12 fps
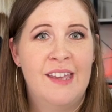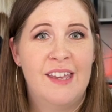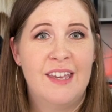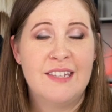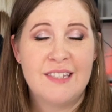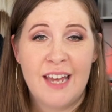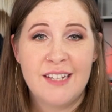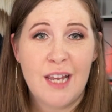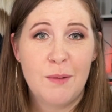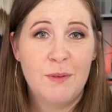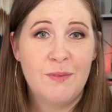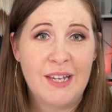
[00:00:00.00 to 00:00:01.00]
It's that
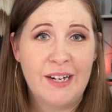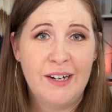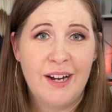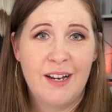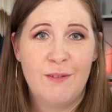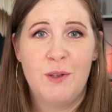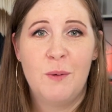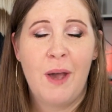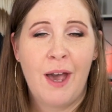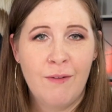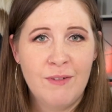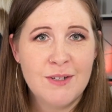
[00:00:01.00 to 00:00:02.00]
time of year, and if you
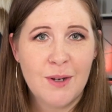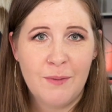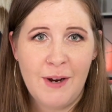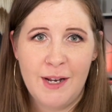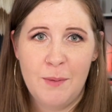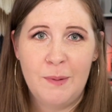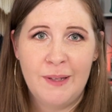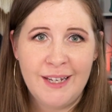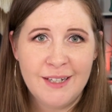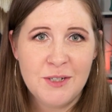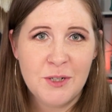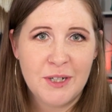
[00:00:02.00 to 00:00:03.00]
haven't already
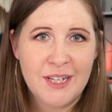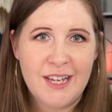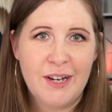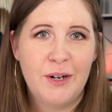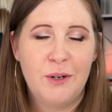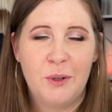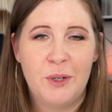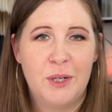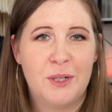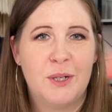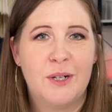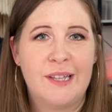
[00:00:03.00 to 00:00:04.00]
planned your year or
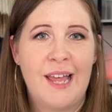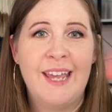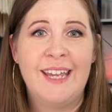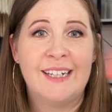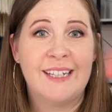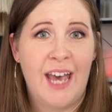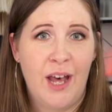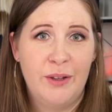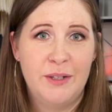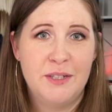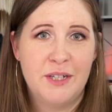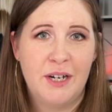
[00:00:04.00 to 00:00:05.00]
your client
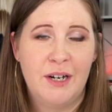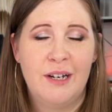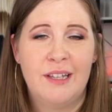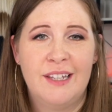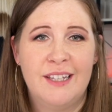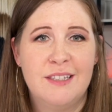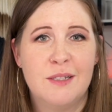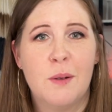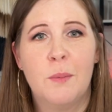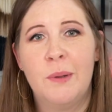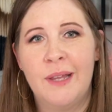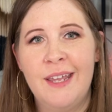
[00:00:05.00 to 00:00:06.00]
calendar, let's
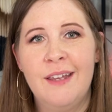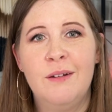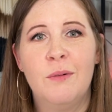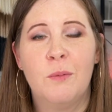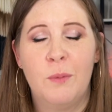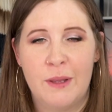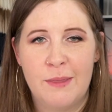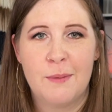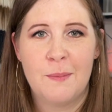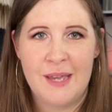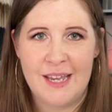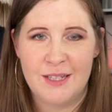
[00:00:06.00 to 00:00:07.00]
plan with
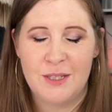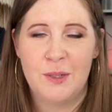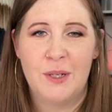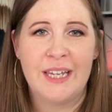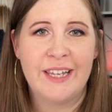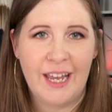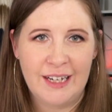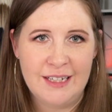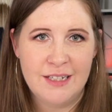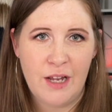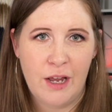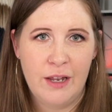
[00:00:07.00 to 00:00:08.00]
me so you can get
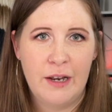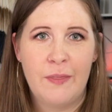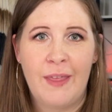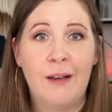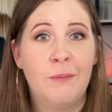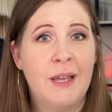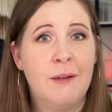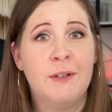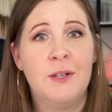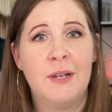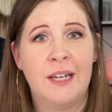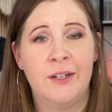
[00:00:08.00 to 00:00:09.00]
it done. That way, when
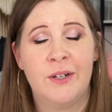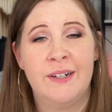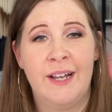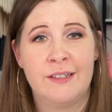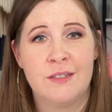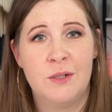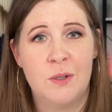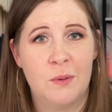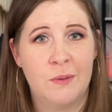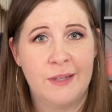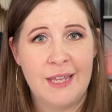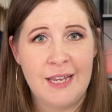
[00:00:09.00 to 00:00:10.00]
you get your next
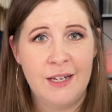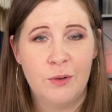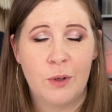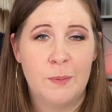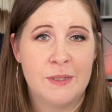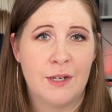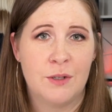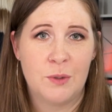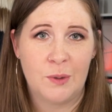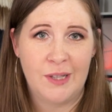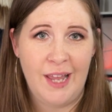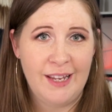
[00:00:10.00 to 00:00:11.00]
new lead or potential
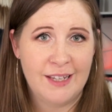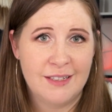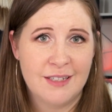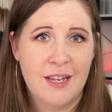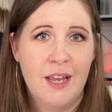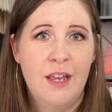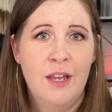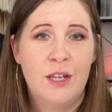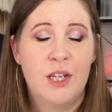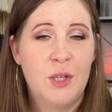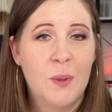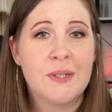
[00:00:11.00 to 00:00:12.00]
client,
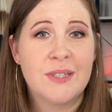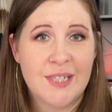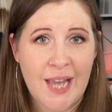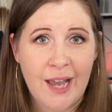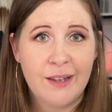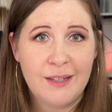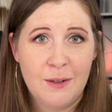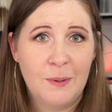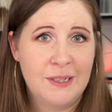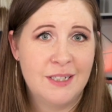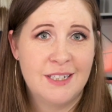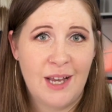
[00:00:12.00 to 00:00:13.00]
you know exactly
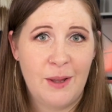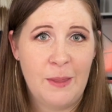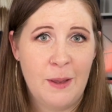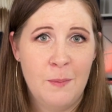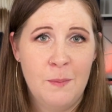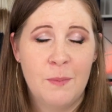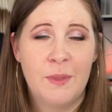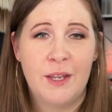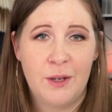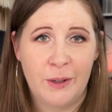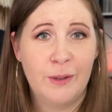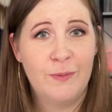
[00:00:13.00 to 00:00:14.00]
when to tell them that
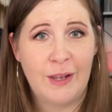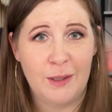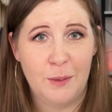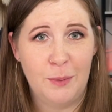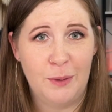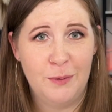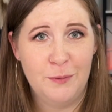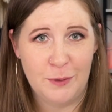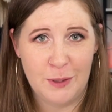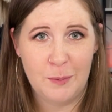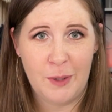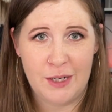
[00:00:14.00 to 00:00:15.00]
you're available for
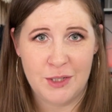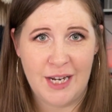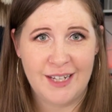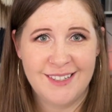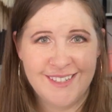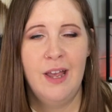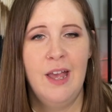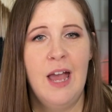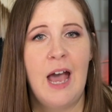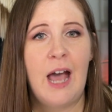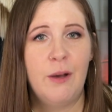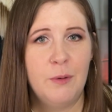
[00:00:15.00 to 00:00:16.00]
a project.
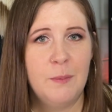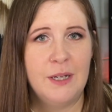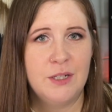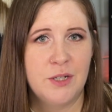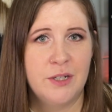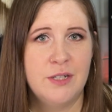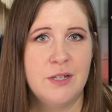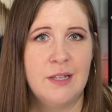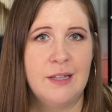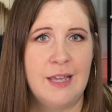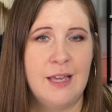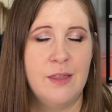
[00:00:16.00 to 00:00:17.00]
I will make sure to
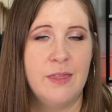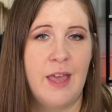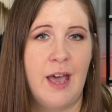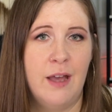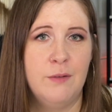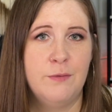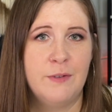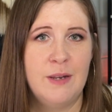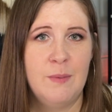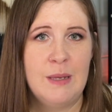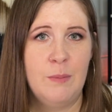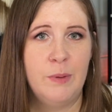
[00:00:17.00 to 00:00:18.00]
link that
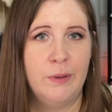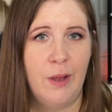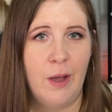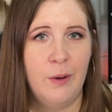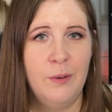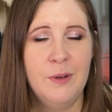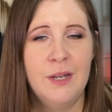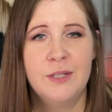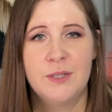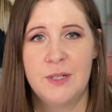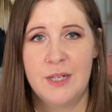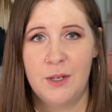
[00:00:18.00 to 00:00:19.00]
freebie below
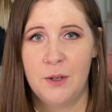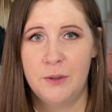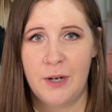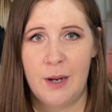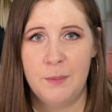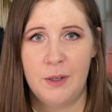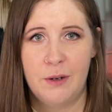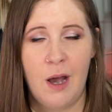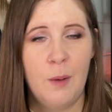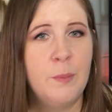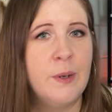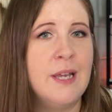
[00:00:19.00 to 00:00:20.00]
so you can go grab your
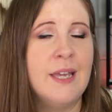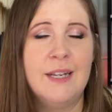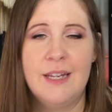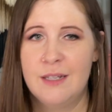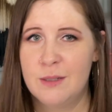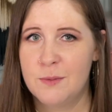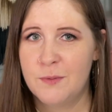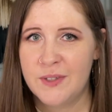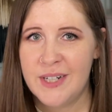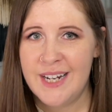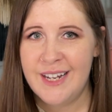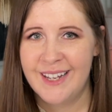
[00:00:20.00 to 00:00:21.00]
copy. It is
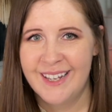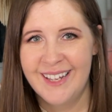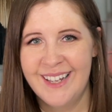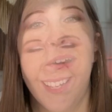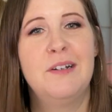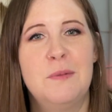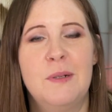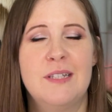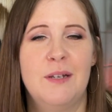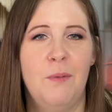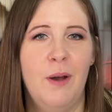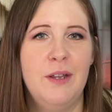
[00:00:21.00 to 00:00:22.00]
free because
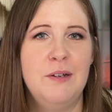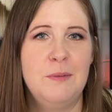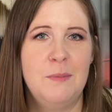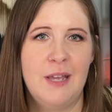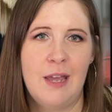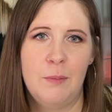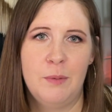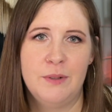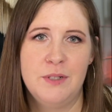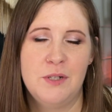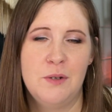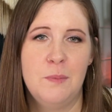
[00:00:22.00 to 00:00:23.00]
I want you to be able
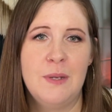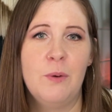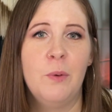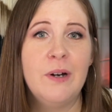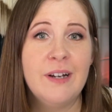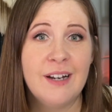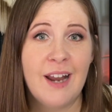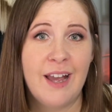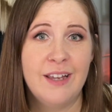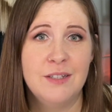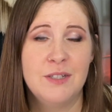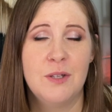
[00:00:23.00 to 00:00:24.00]
to be
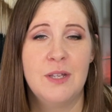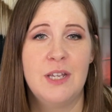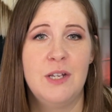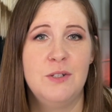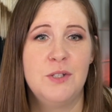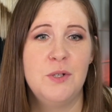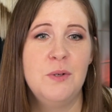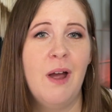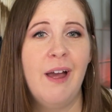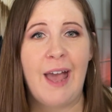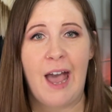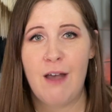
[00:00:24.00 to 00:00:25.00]
organized so that you do
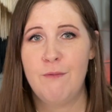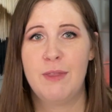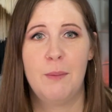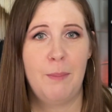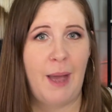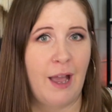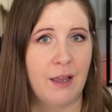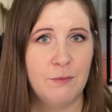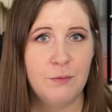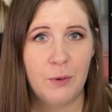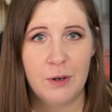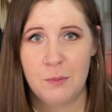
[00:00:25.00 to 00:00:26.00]
not have the back
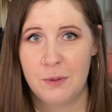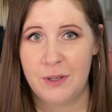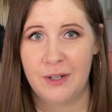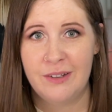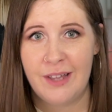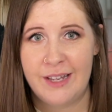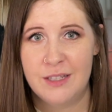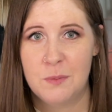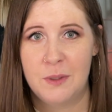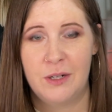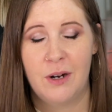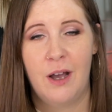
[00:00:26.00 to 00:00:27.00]
and forth with your clients
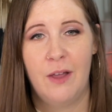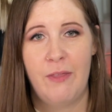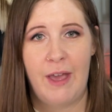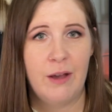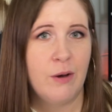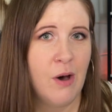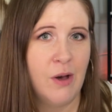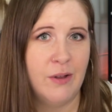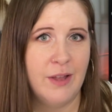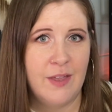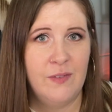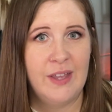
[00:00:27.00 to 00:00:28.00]
when you're on that
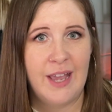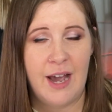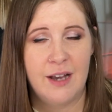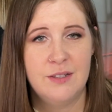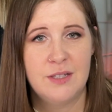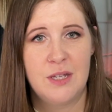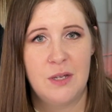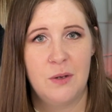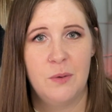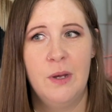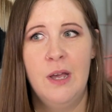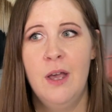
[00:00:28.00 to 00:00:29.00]
call and they ask
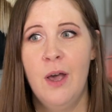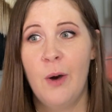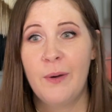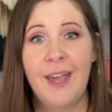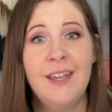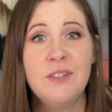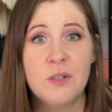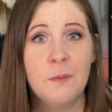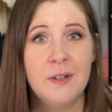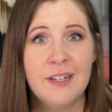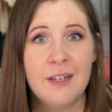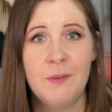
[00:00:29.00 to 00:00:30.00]
you, okay, so
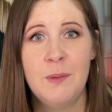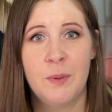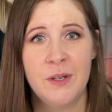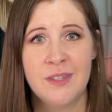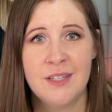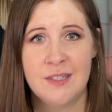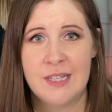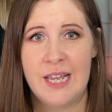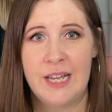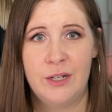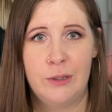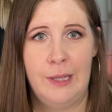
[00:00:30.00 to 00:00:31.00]
when can we book this
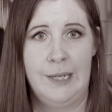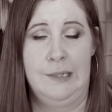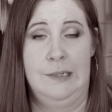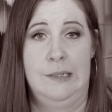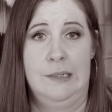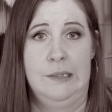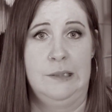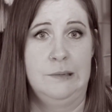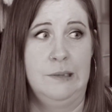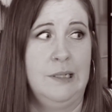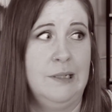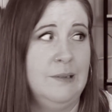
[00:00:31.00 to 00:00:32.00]
thing? And you're like, I don't
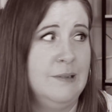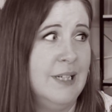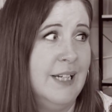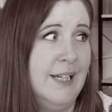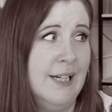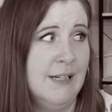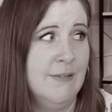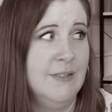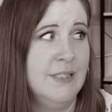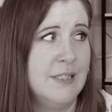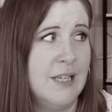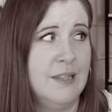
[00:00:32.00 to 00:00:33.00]
know. I
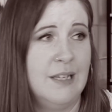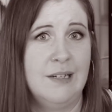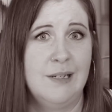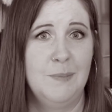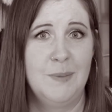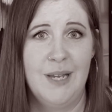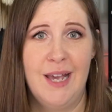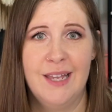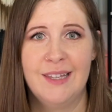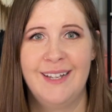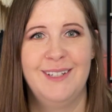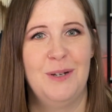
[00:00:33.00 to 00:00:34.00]
haven't set that up yet.
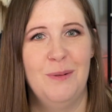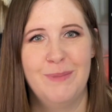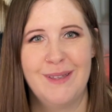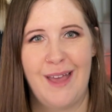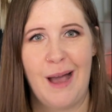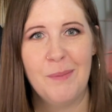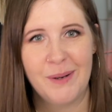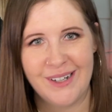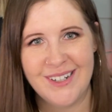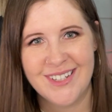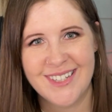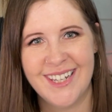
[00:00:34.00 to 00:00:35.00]
Like, don't be that
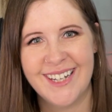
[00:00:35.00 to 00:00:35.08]
person.